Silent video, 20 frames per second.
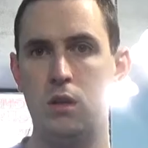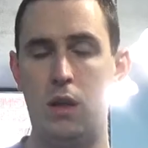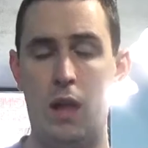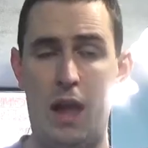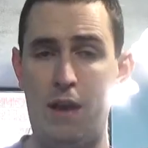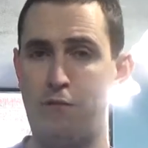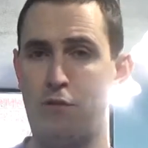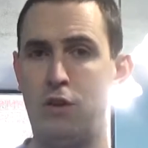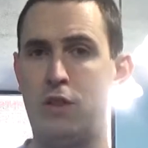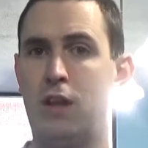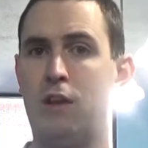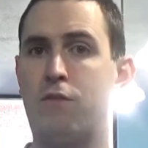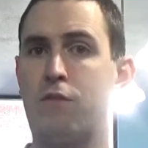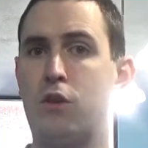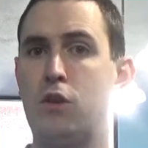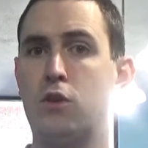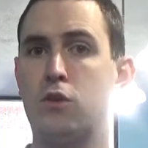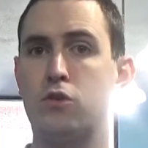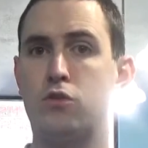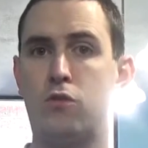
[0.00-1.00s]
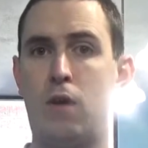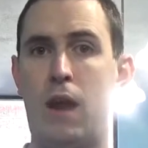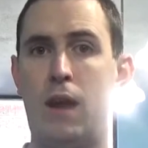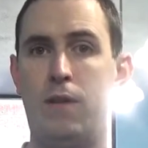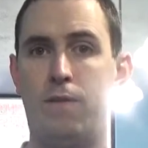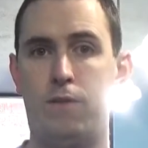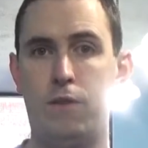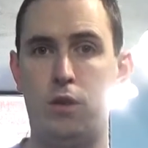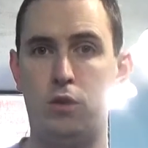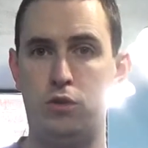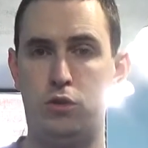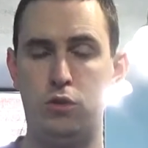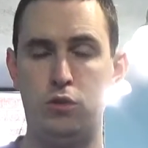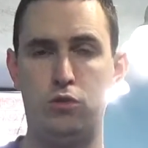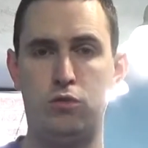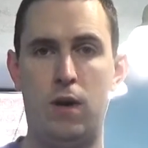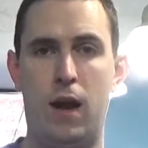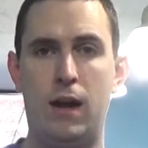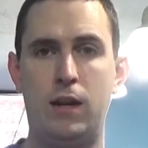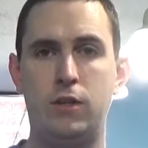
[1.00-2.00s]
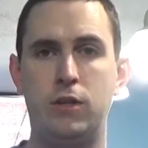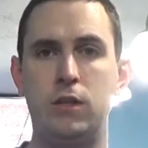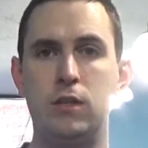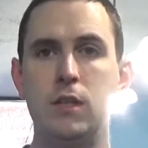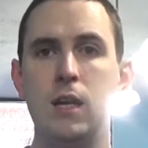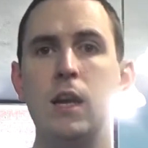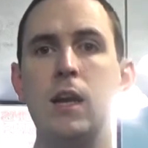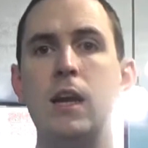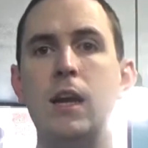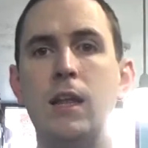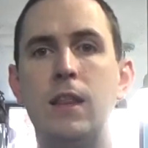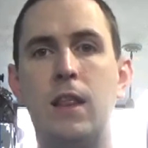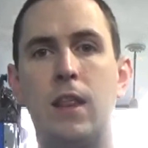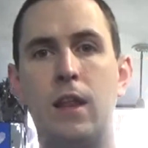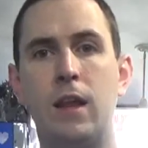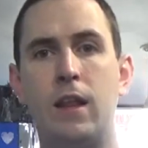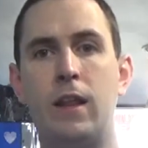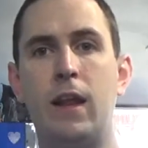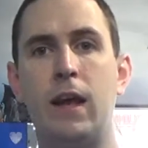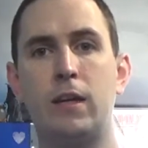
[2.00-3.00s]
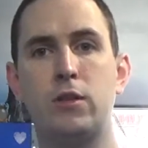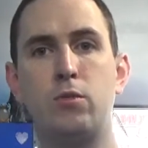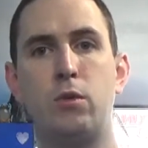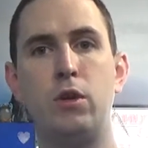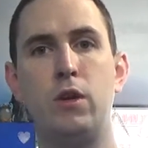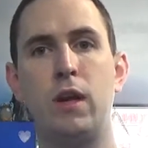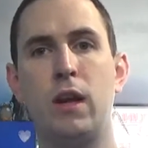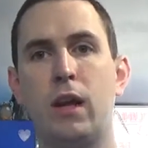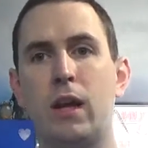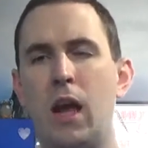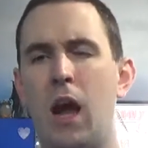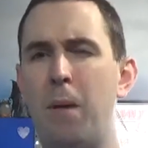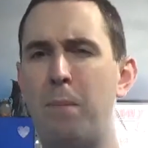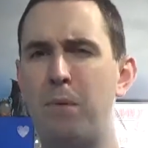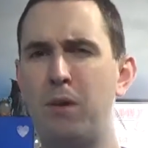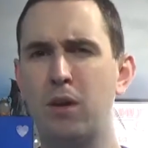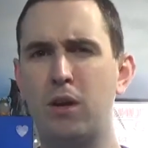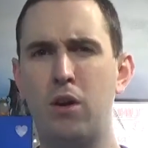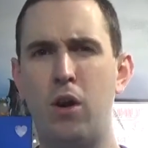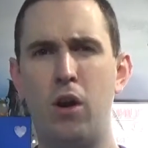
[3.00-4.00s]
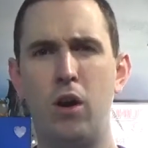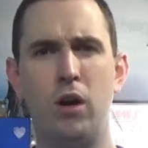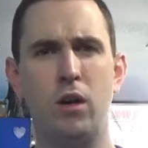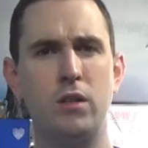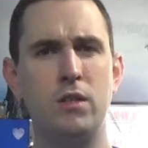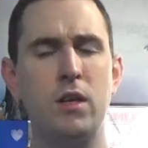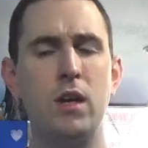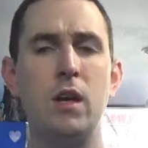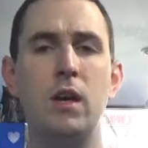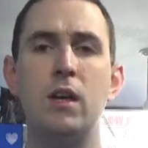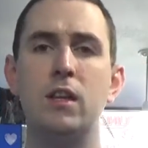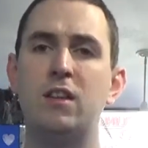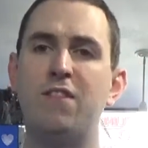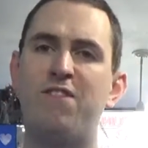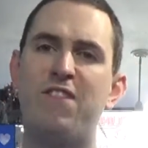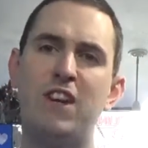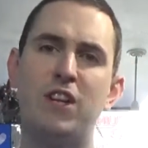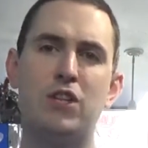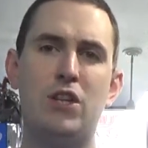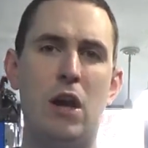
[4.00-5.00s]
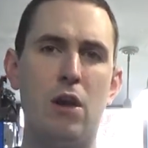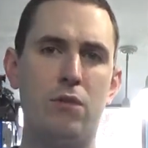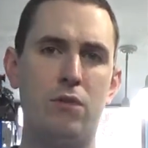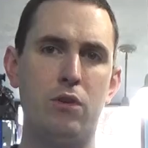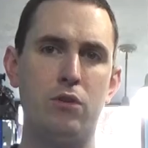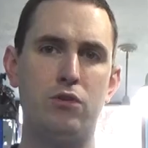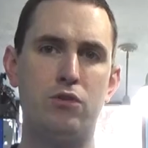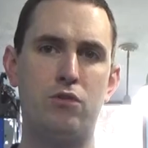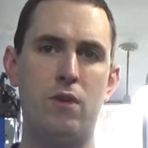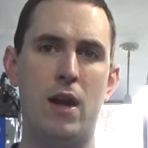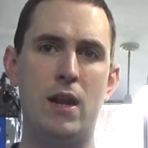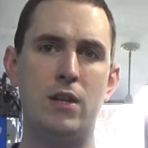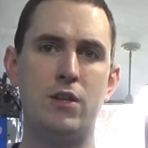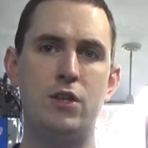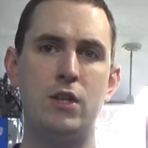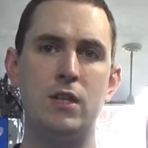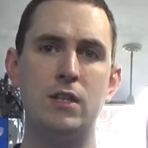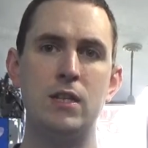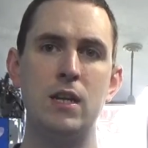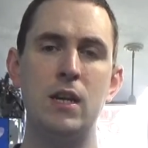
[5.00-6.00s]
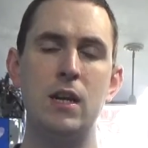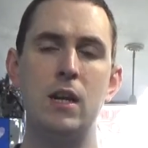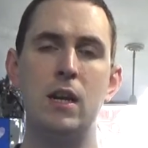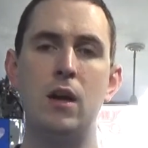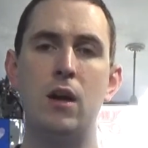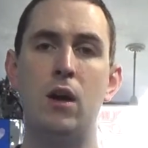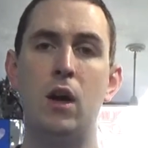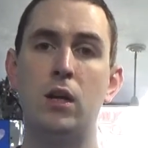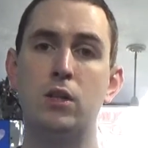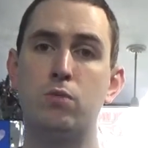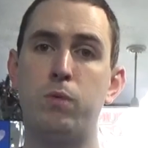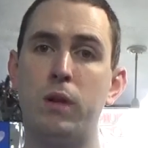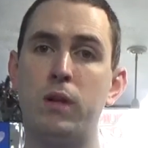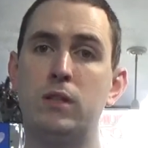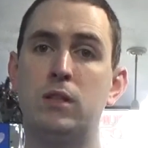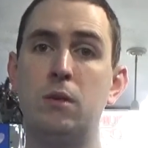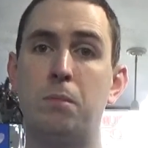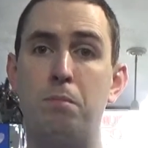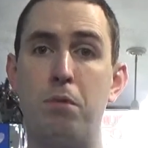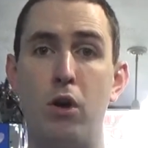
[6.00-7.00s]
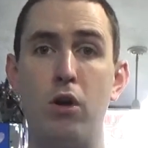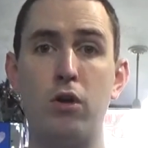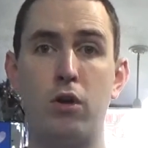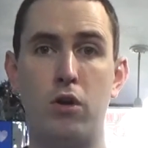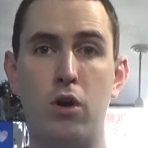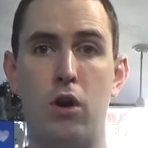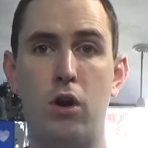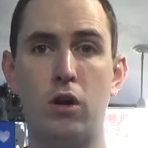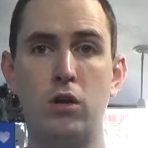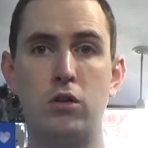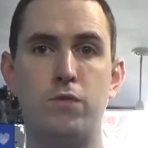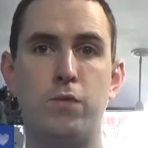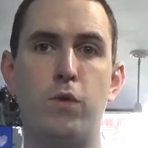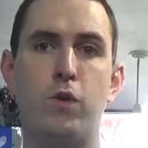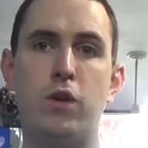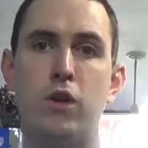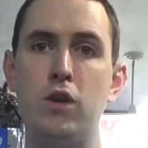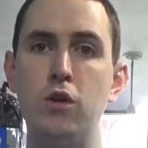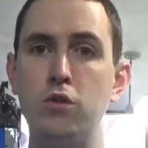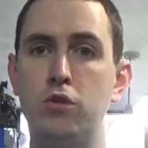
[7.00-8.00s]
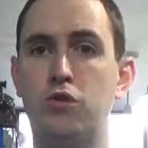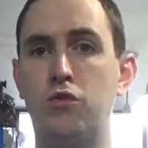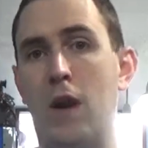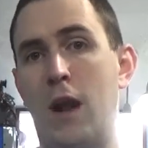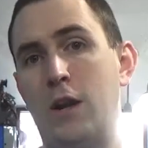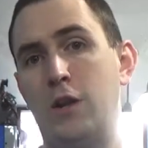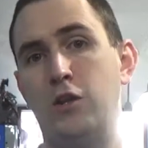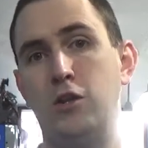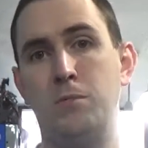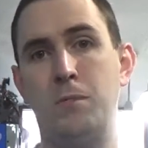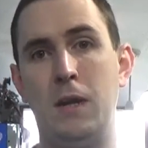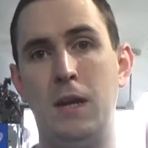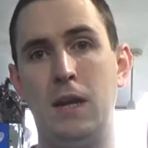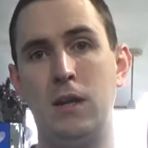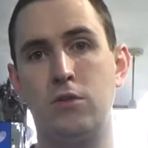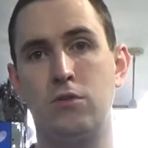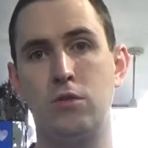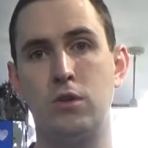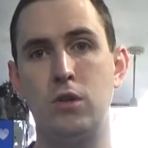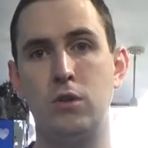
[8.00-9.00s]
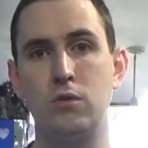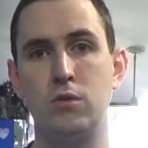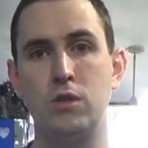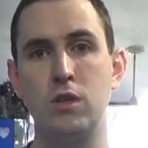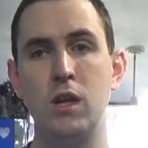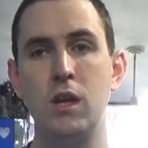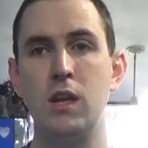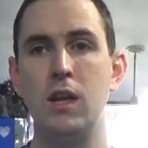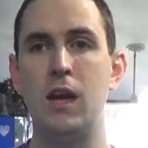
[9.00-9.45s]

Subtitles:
Everything for your for those 2 strategies. Then in the next one, you get a couple of cards to finish out those strategies, as well as the bulk cards for the new strategies being introduced.